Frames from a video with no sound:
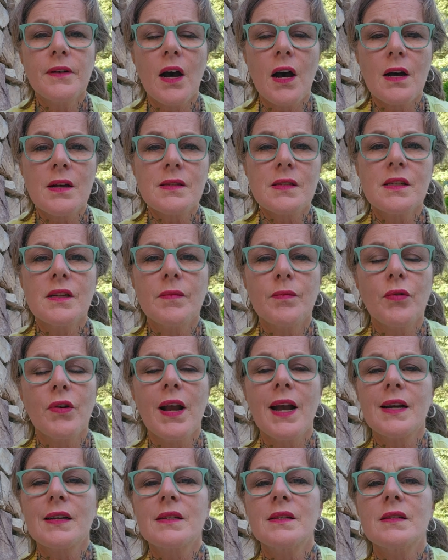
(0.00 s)
asana
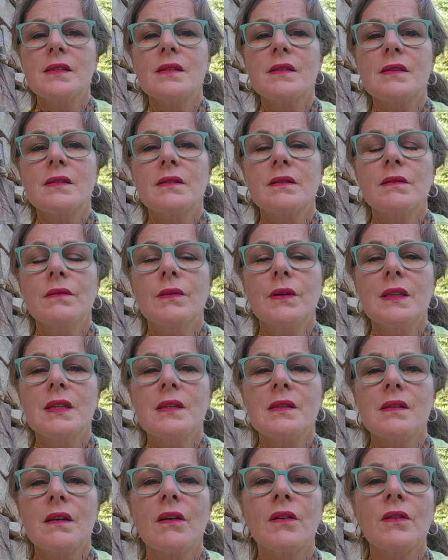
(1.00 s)
practice with
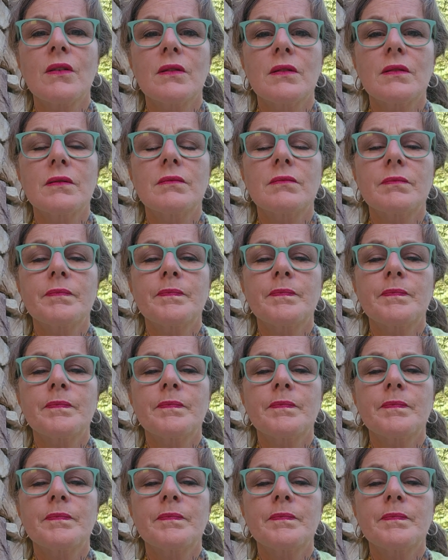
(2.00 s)
his uncle,